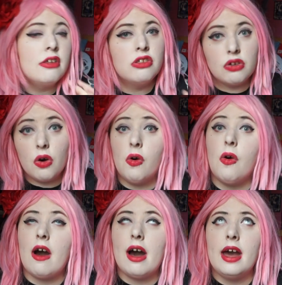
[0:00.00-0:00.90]

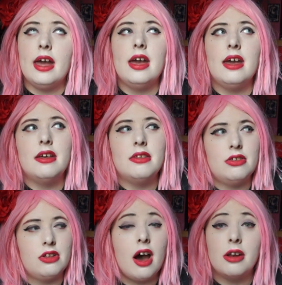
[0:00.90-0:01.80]
So I
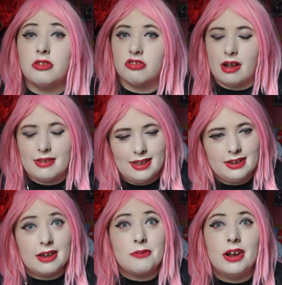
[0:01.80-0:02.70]
started
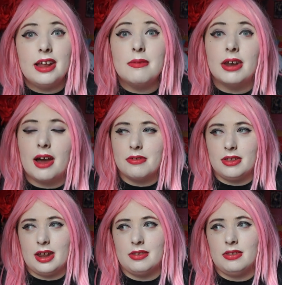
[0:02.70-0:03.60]
dressing differently when
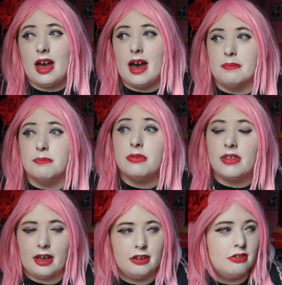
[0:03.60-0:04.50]
was in um,
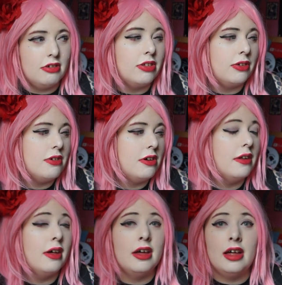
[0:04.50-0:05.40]
secondary
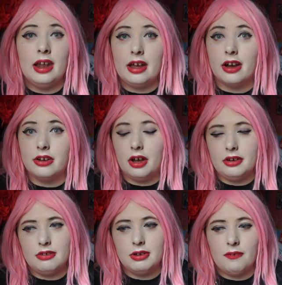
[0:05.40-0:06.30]
school. Like on
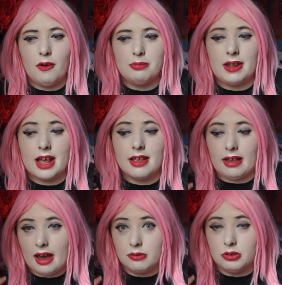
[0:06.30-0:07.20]
non-uniform
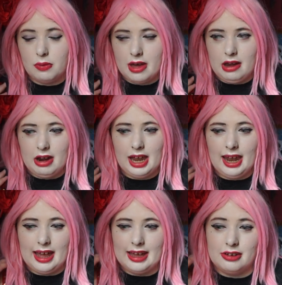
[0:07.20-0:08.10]
days, I would wear
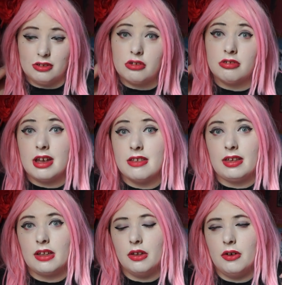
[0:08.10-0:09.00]
like just
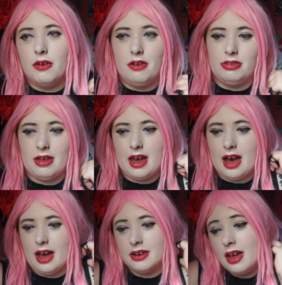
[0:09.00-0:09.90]
crazy clothes. I
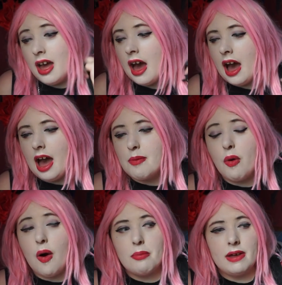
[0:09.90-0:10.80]
had, I
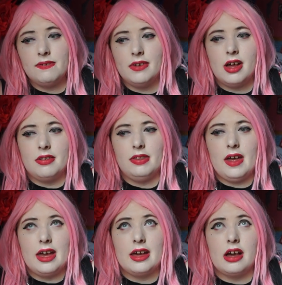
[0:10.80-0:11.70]
bought my first
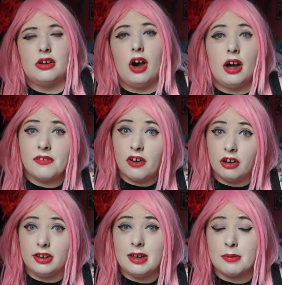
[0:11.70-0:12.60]
like goth
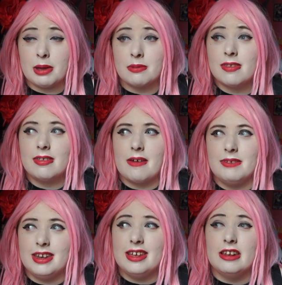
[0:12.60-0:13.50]
hoodie when I was
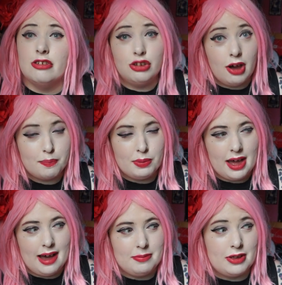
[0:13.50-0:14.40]
seven in a shop
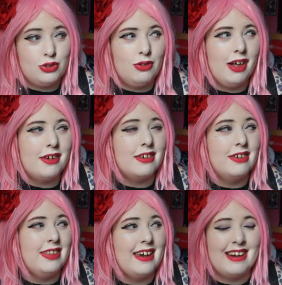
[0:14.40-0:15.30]
um, that's no
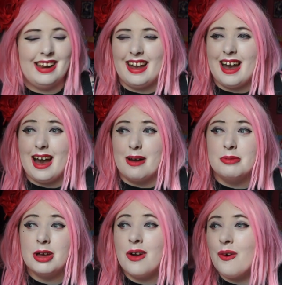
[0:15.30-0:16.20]
longer there. Uh,
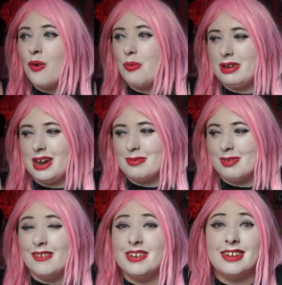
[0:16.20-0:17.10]
open
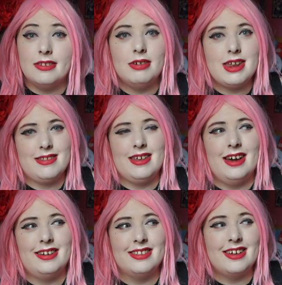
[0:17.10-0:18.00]
anymore which is really
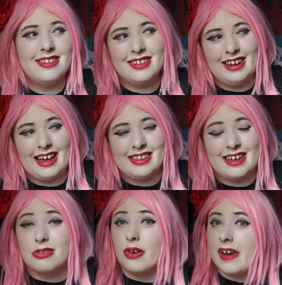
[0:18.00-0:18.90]
sad because I used to like
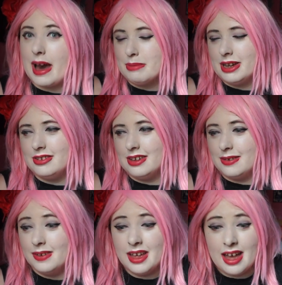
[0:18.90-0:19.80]
there. It's called too,
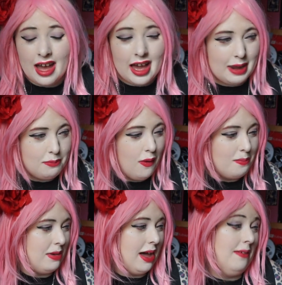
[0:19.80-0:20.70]
and I
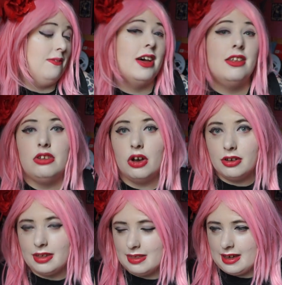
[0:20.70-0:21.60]
bought my first
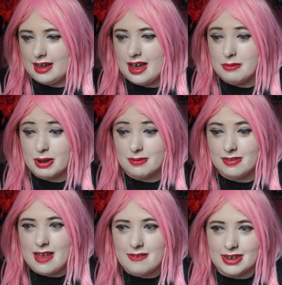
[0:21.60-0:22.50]
hoodie there when I was
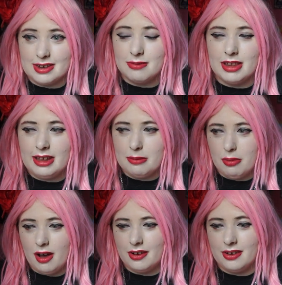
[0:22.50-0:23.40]
seven it was a
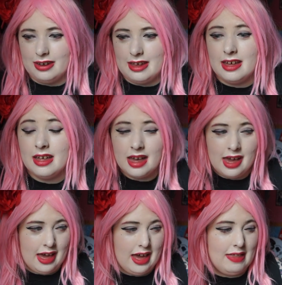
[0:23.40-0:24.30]
Linkin Park hoodie
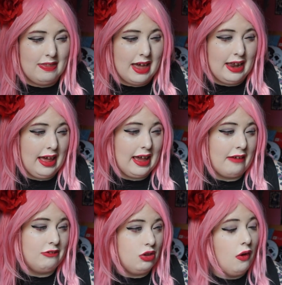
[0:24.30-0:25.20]
and then like
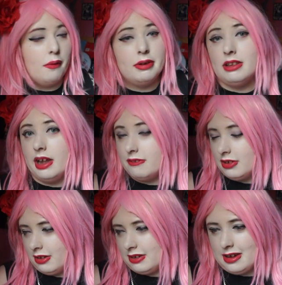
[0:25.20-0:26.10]
I've just always
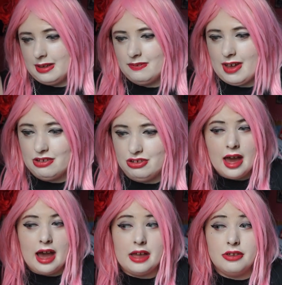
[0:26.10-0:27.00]
loved alternative
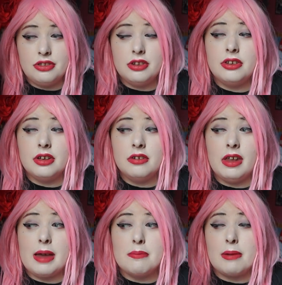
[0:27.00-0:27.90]
fashion. I used to do
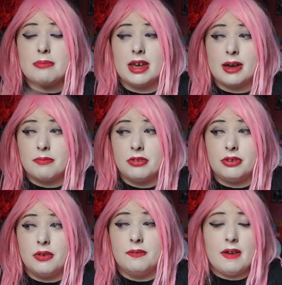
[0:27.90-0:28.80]
like my makeup for
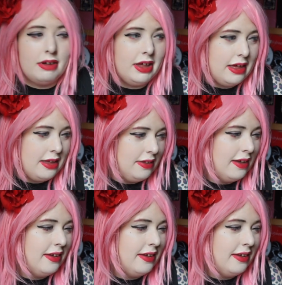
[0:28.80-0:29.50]
school very easy.